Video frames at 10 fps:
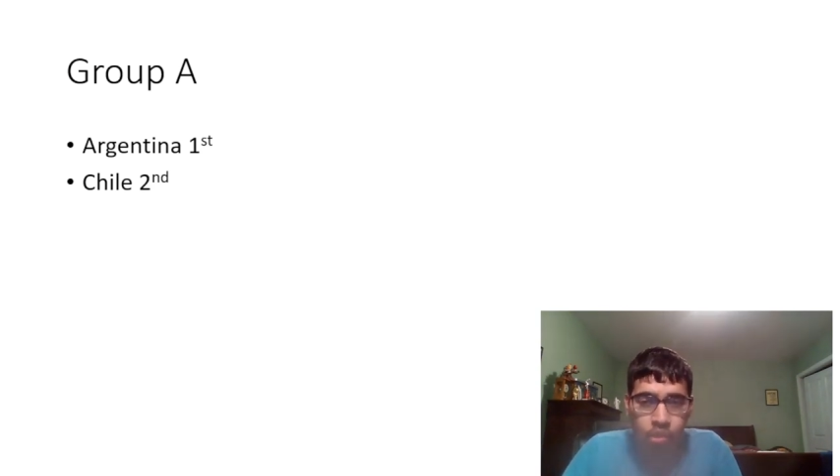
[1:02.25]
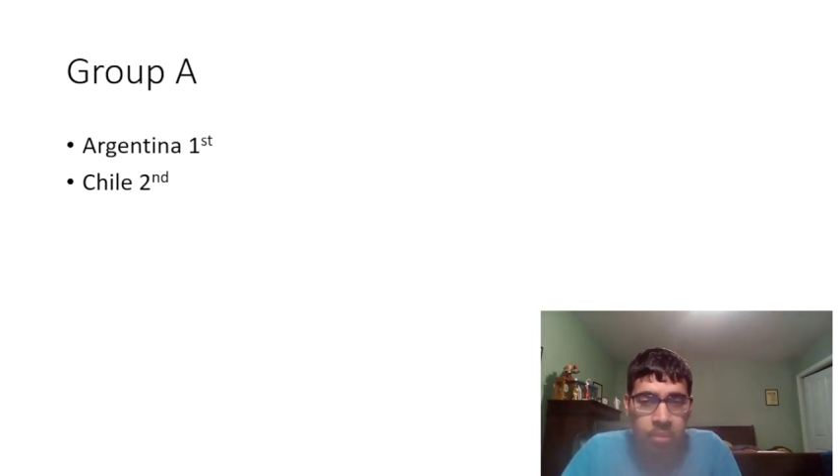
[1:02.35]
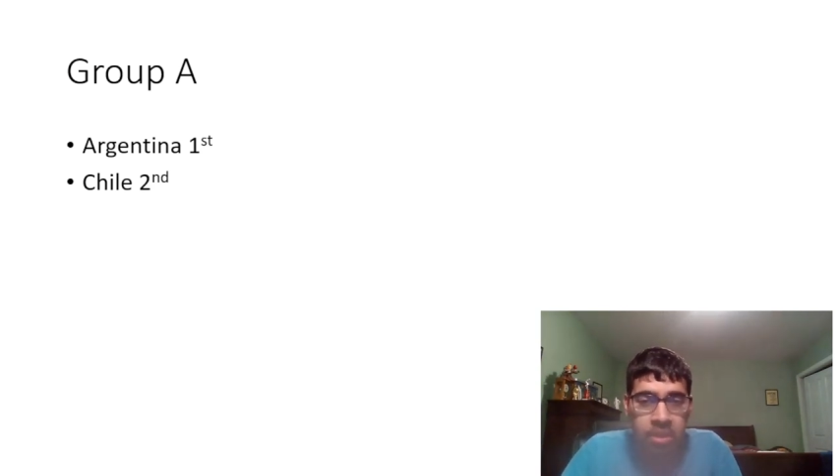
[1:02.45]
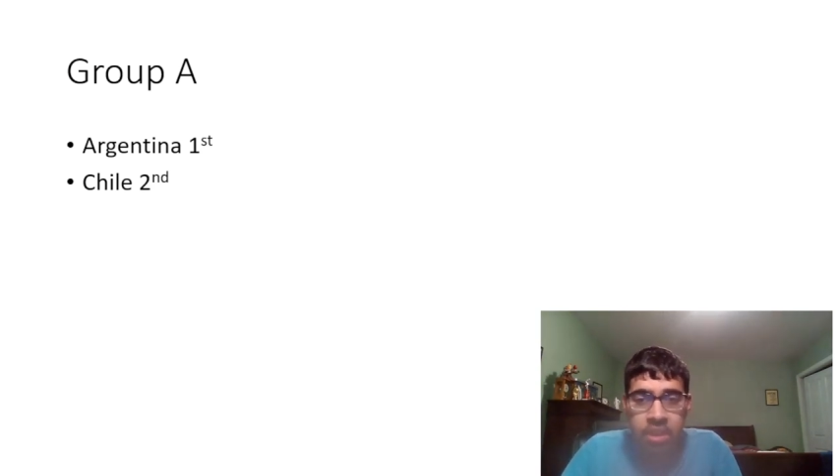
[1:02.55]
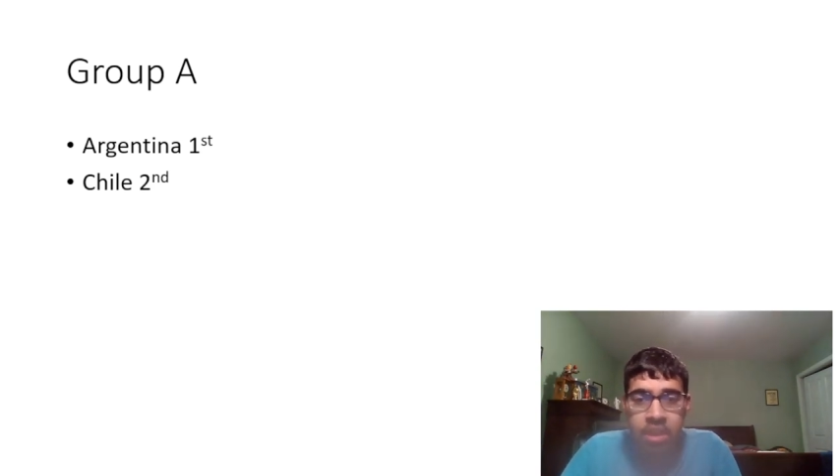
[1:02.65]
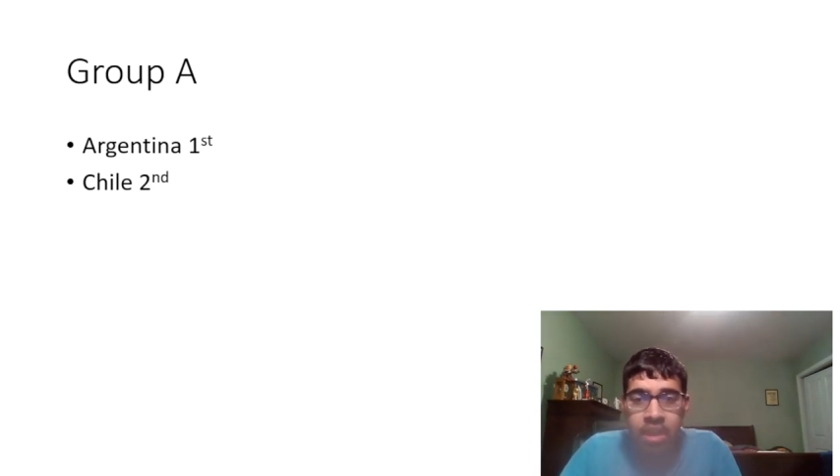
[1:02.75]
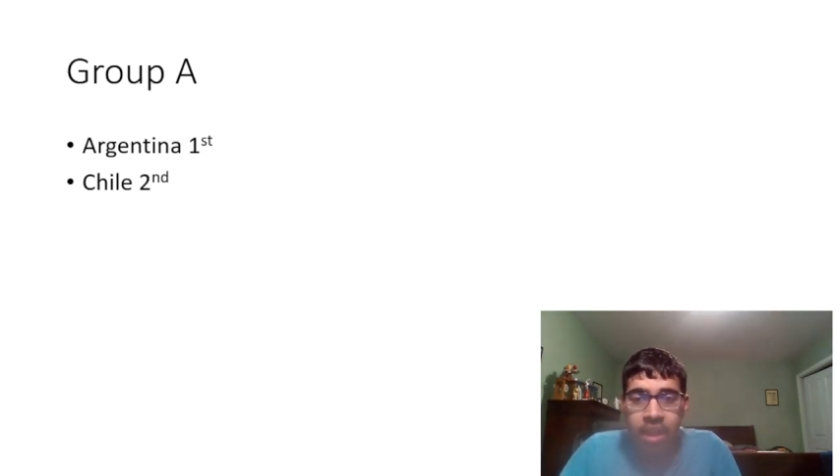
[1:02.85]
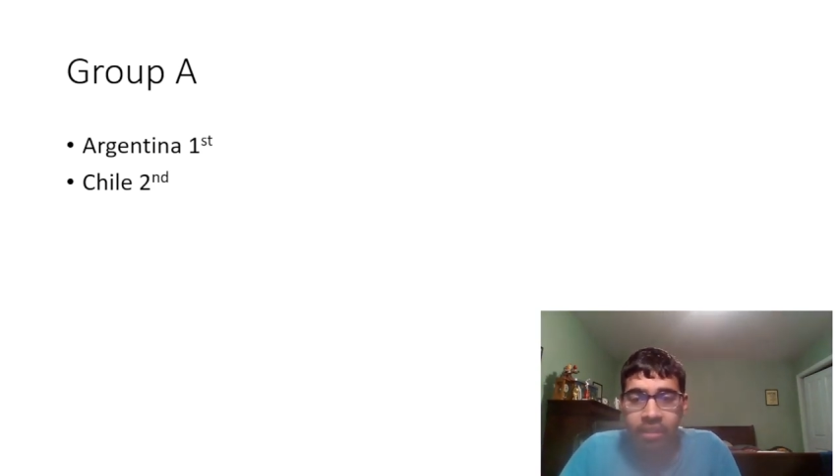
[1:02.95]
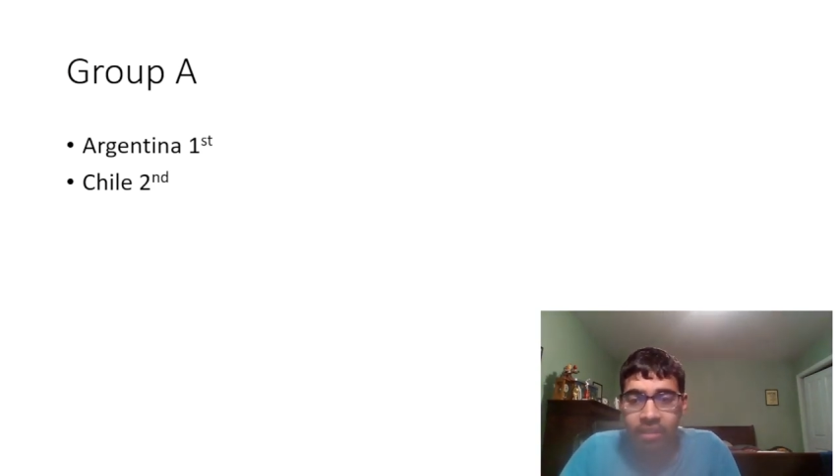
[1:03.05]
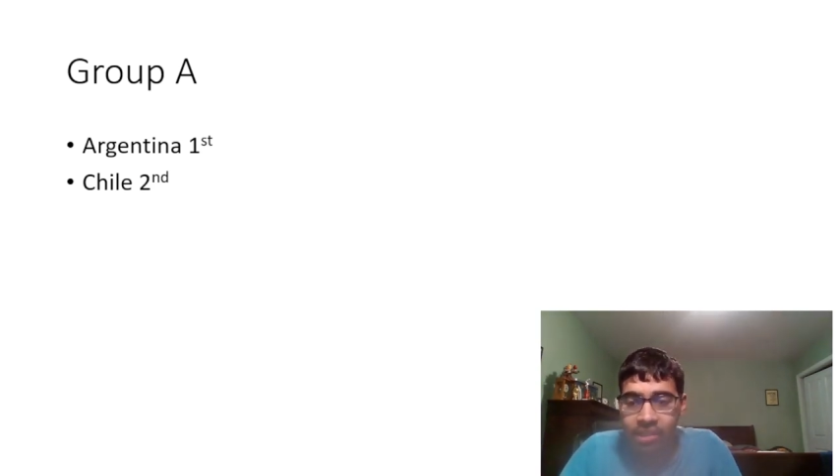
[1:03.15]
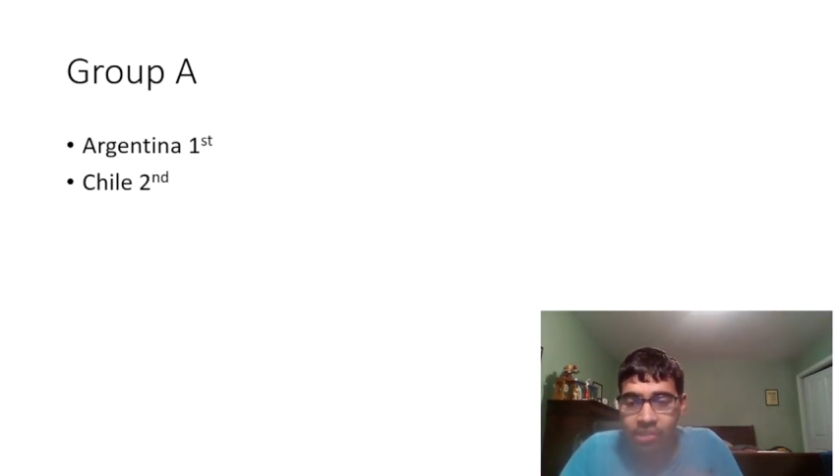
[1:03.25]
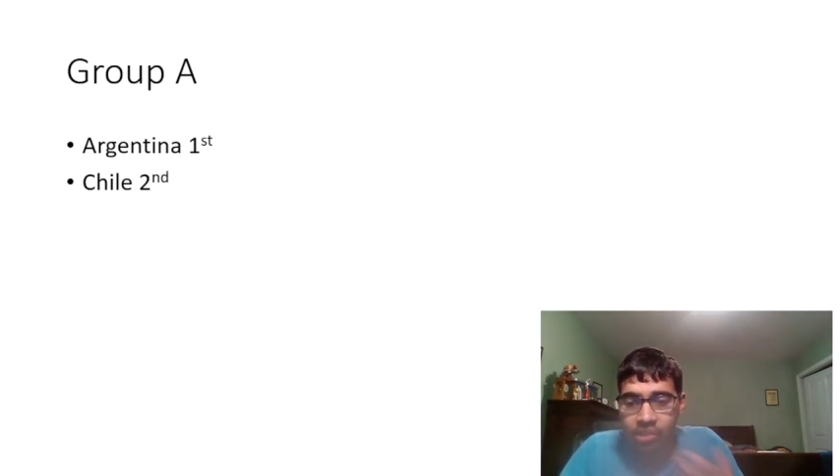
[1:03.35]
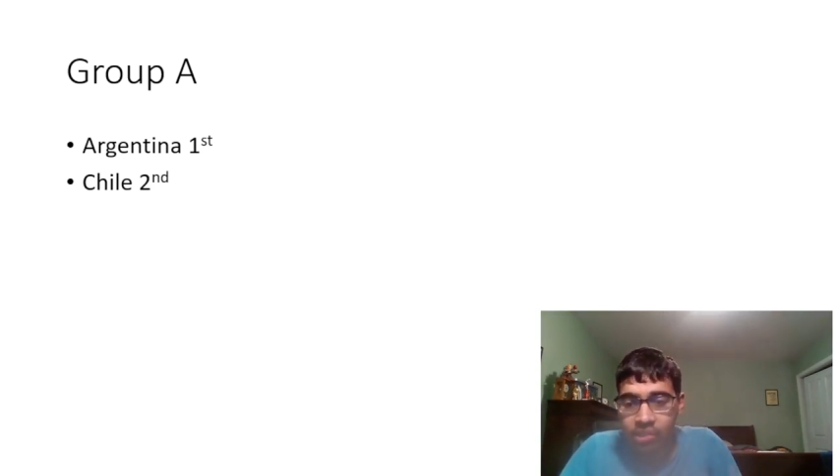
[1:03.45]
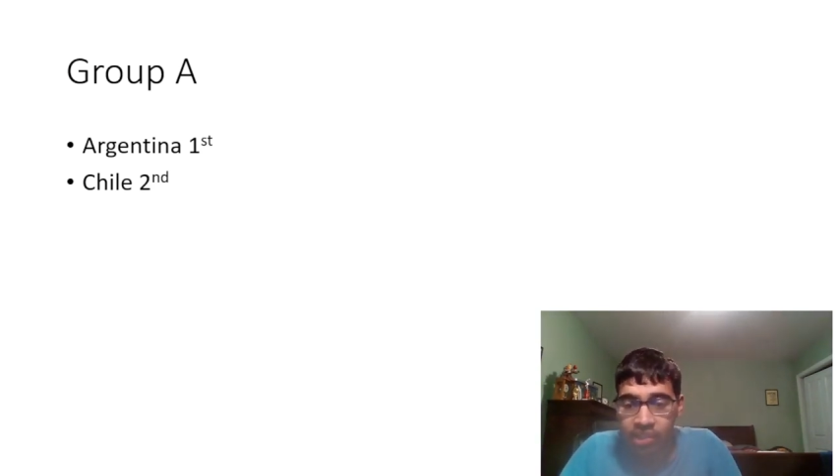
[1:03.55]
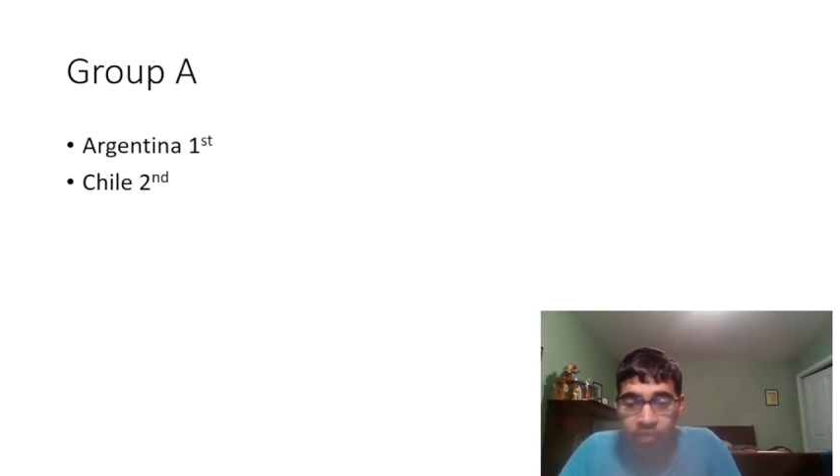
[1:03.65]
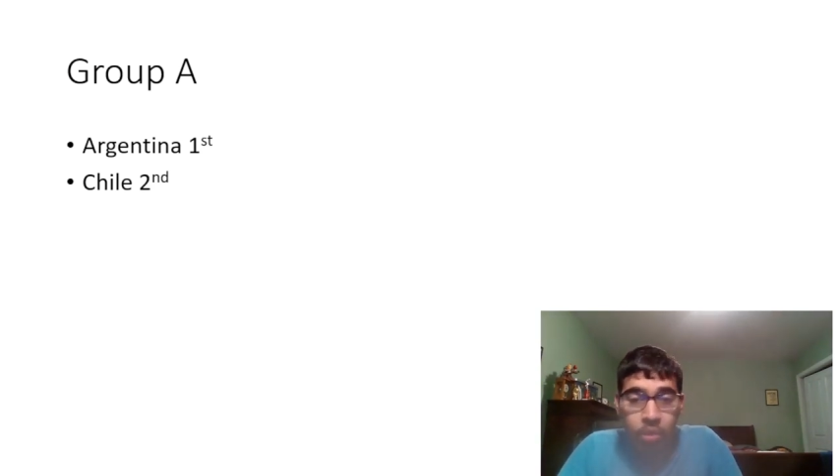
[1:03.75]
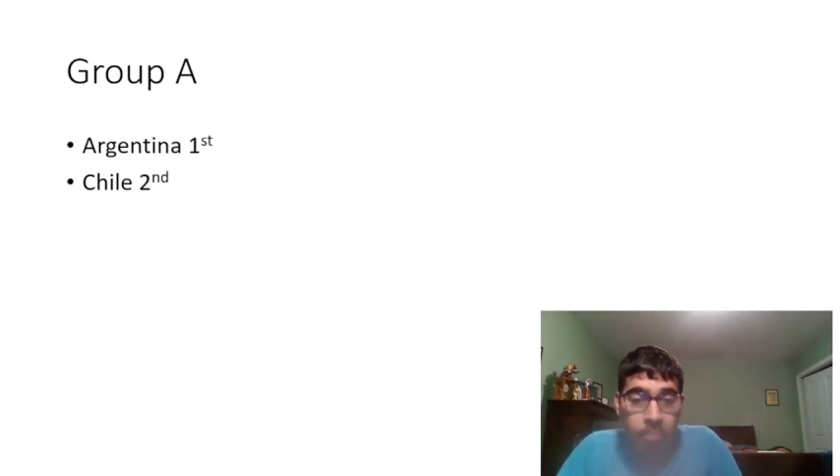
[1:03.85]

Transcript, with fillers: many in the last several